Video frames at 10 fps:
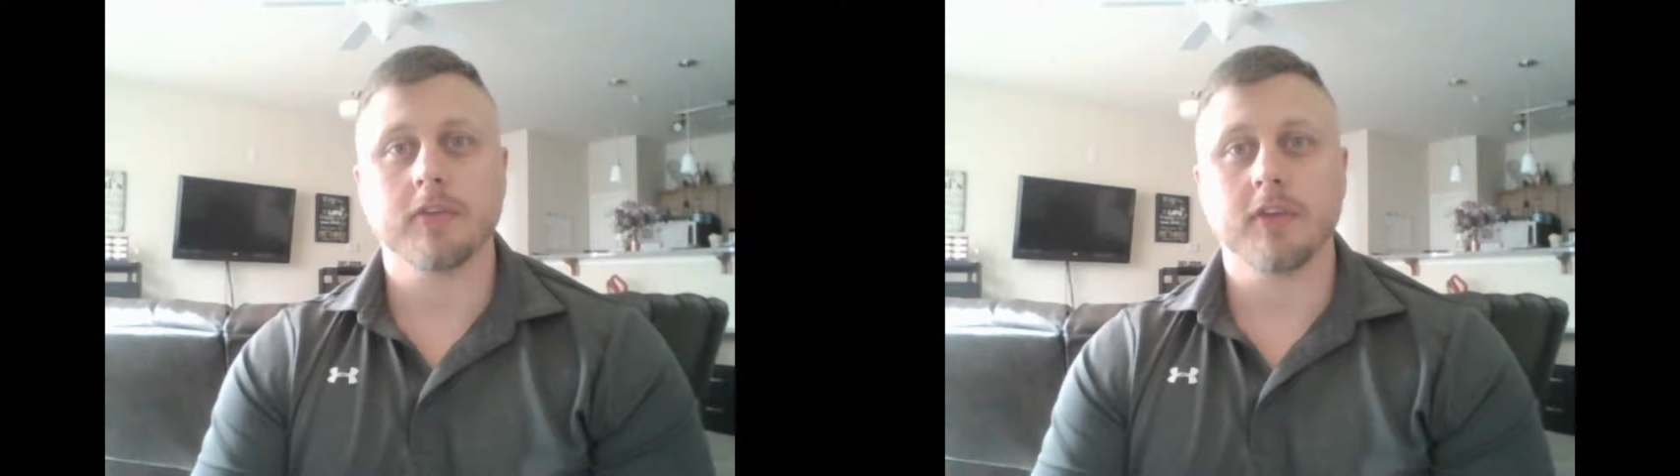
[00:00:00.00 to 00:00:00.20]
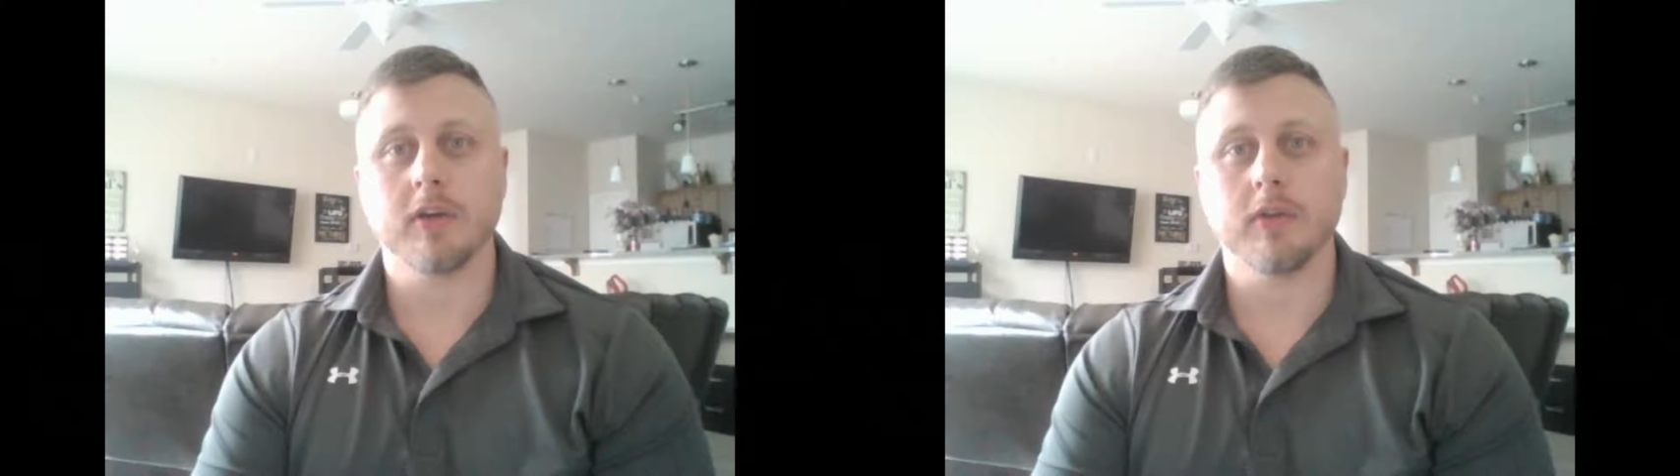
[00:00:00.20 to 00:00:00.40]

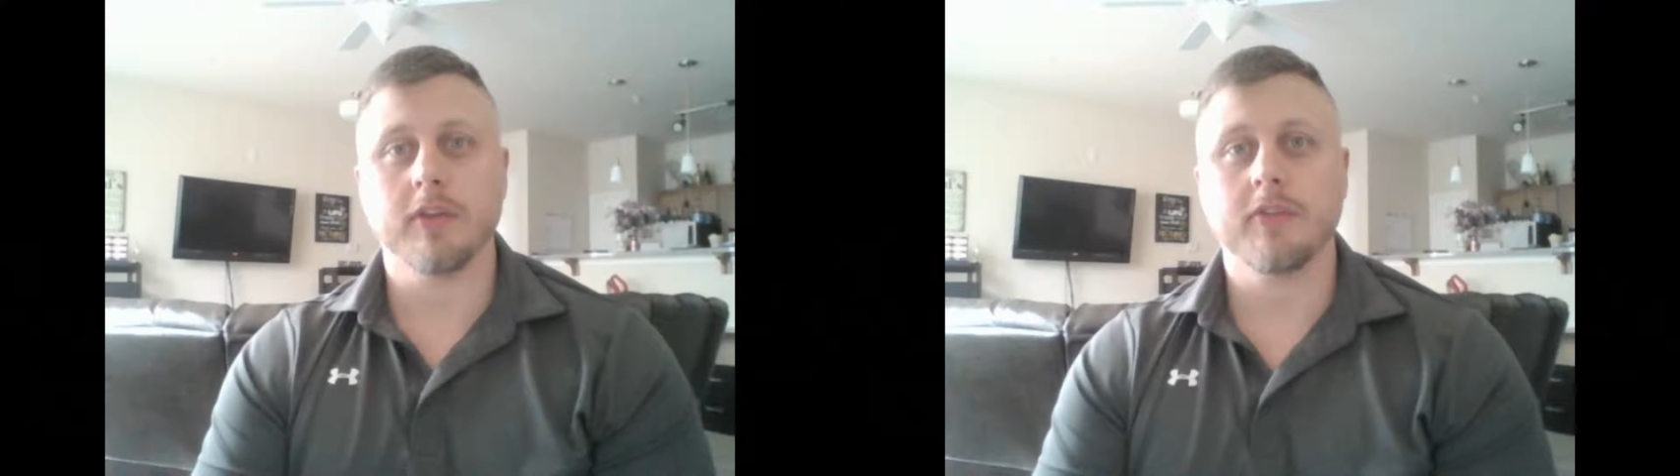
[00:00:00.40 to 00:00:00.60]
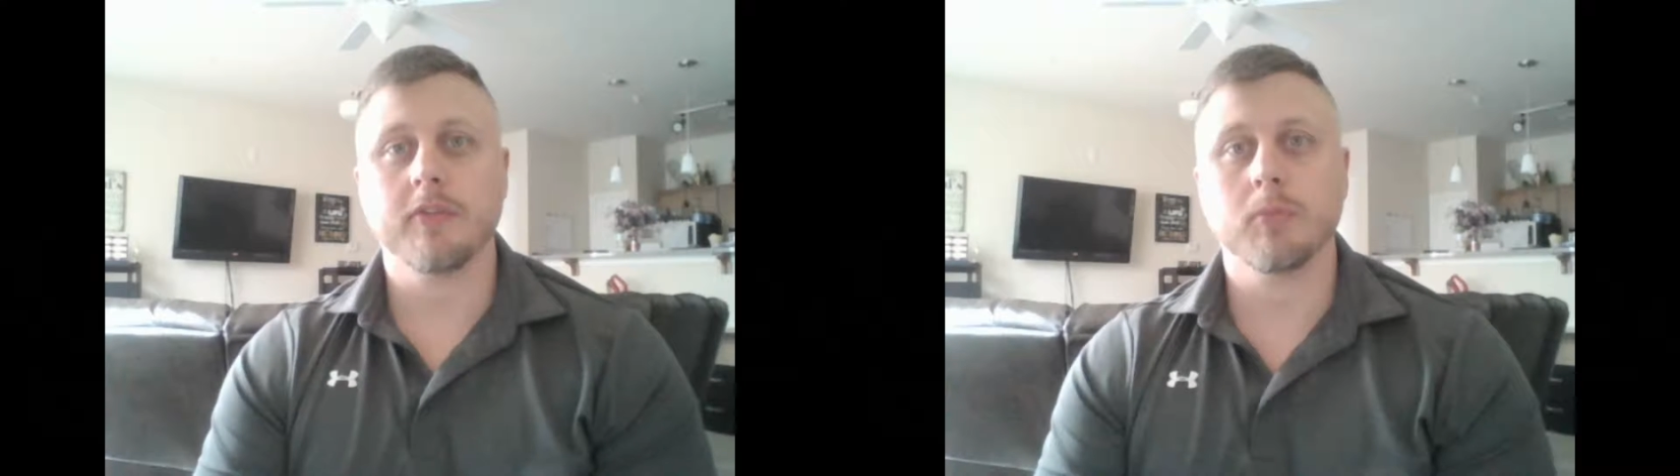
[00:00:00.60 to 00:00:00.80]
So
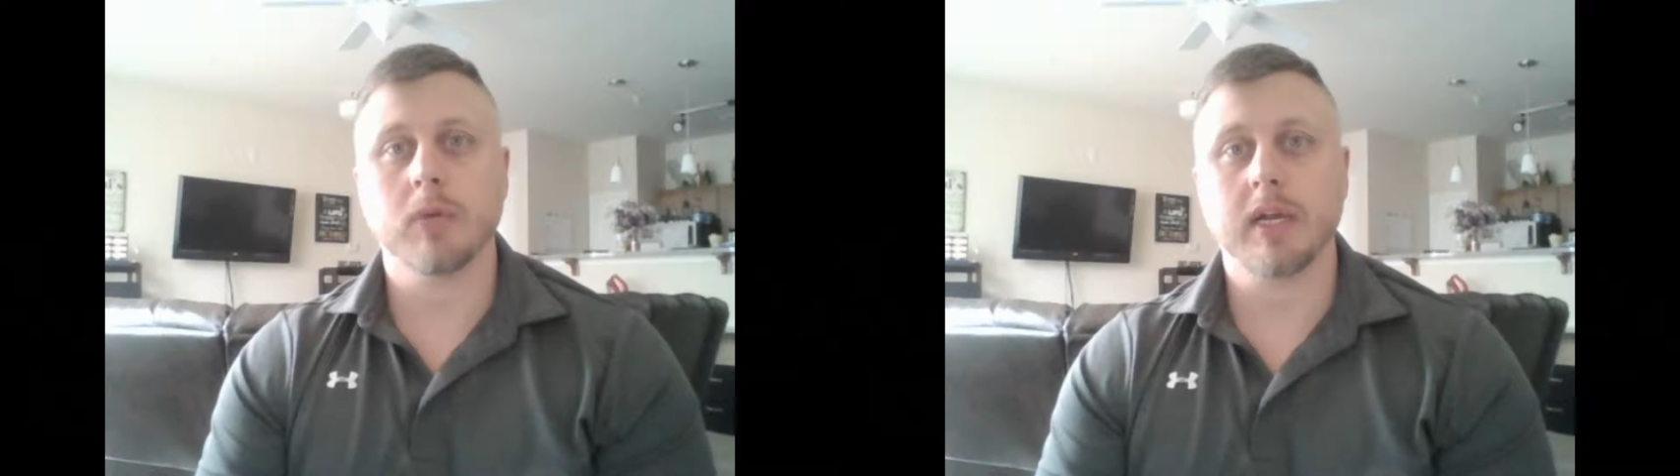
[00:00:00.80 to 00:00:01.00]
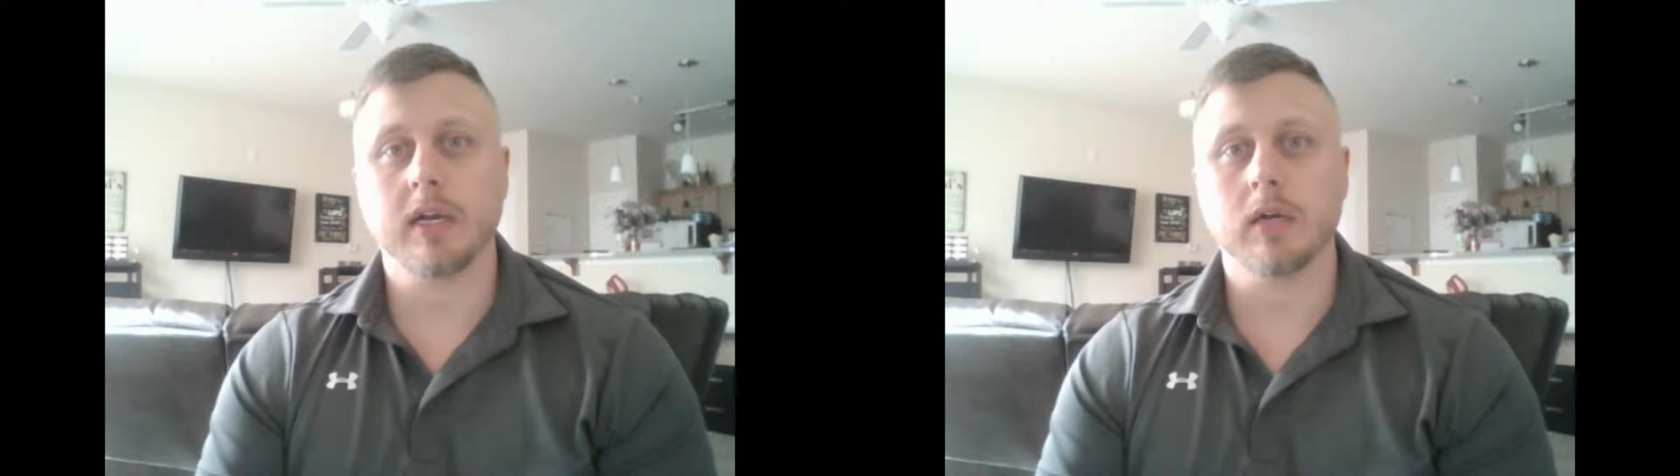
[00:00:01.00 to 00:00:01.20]
this is
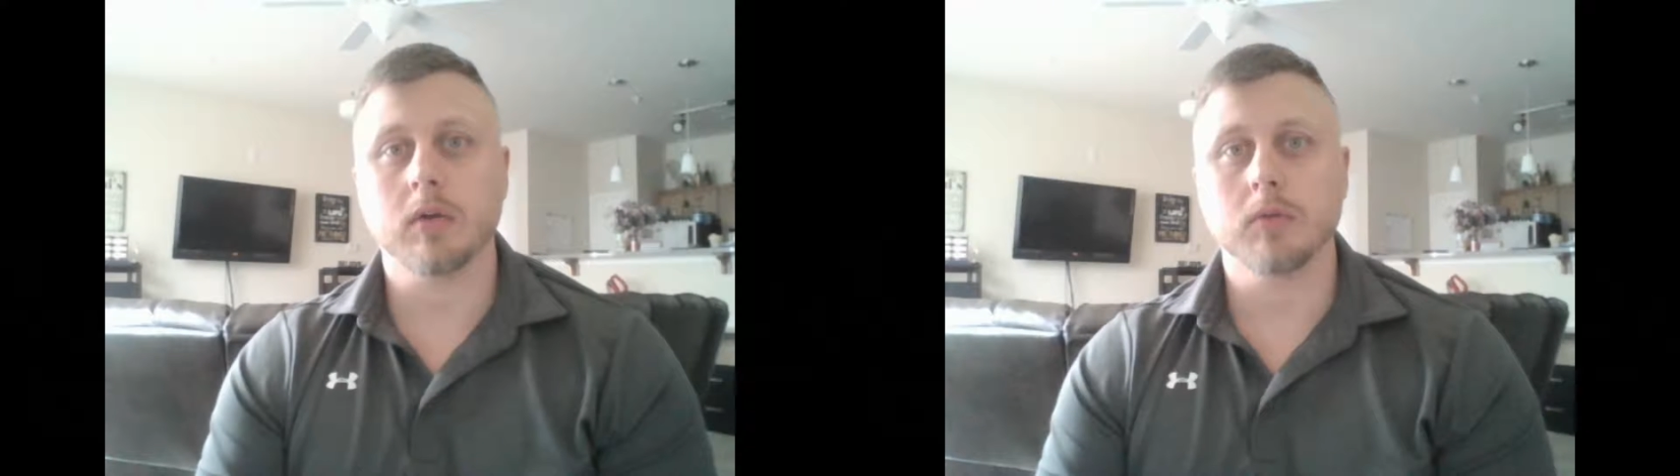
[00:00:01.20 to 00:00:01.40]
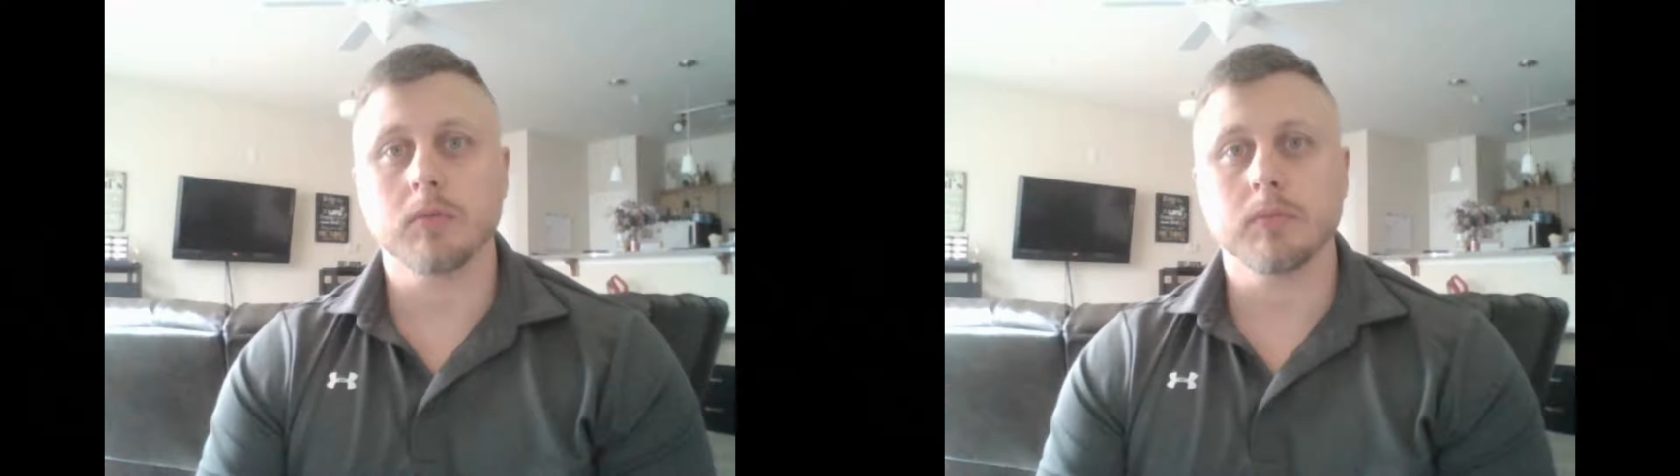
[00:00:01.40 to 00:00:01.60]

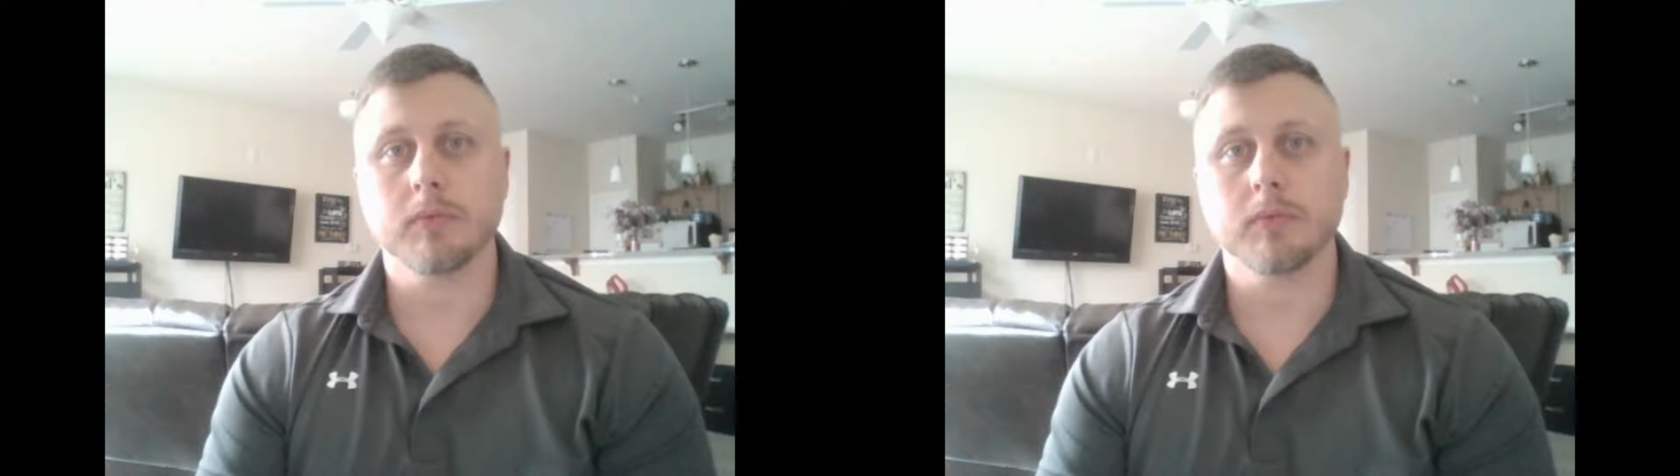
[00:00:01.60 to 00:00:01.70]
where